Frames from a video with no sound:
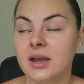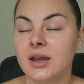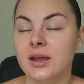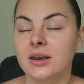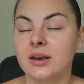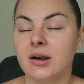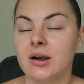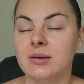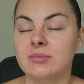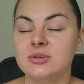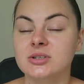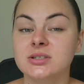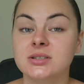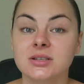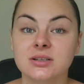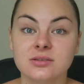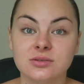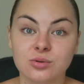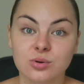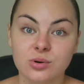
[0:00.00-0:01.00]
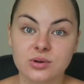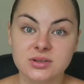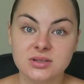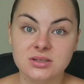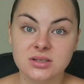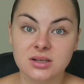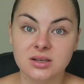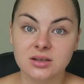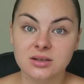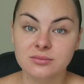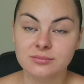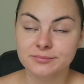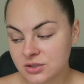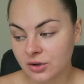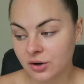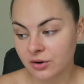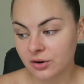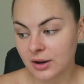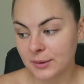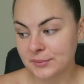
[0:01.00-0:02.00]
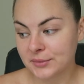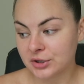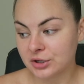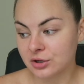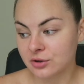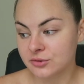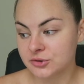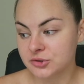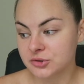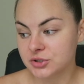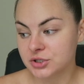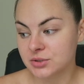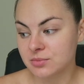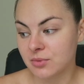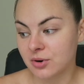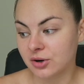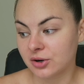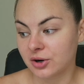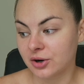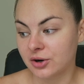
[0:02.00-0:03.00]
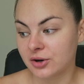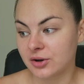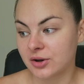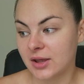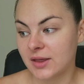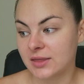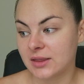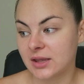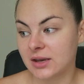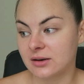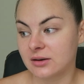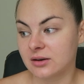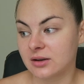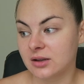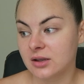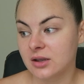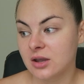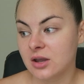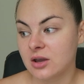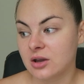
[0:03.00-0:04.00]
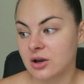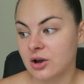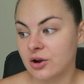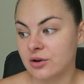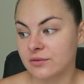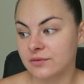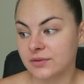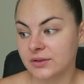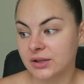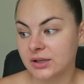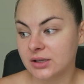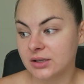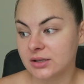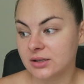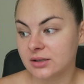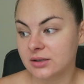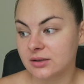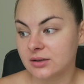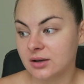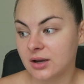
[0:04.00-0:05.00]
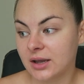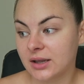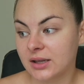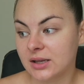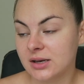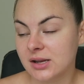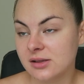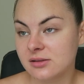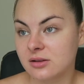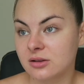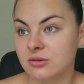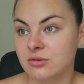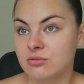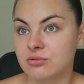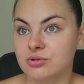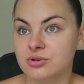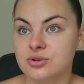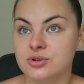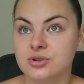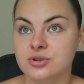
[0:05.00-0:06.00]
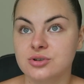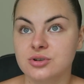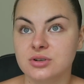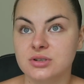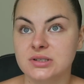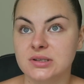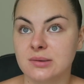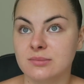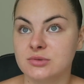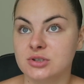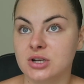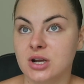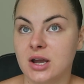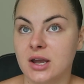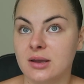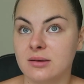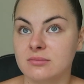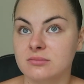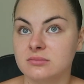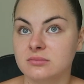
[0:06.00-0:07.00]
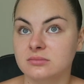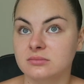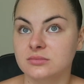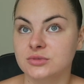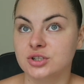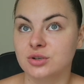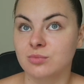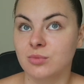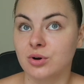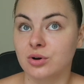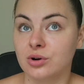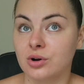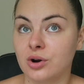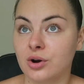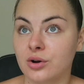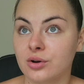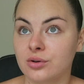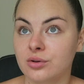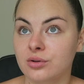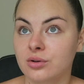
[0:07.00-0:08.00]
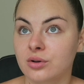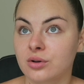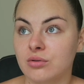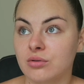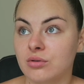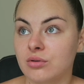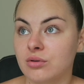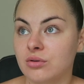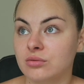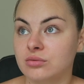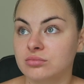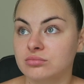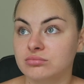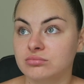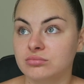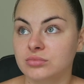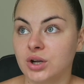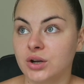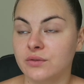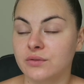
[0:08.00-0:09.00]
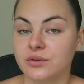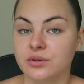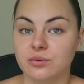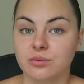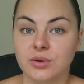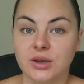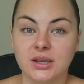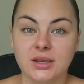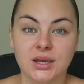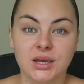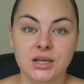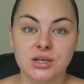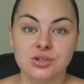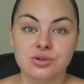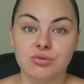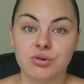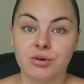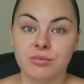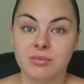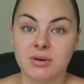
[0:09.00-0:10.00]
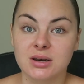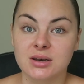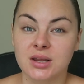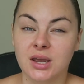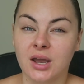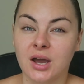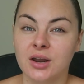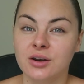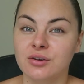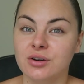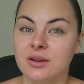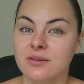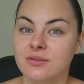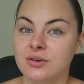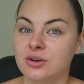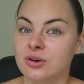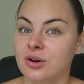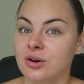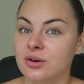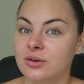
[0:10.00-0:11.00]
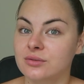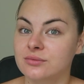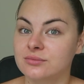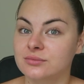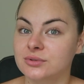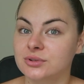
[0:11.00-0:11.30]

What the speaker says: And now I'm just exhausted. So I'm gonna go and do it tomorrow. And then hopefully I can either launch sometime tomorrow or over the weekend or on Monday. I don't even know.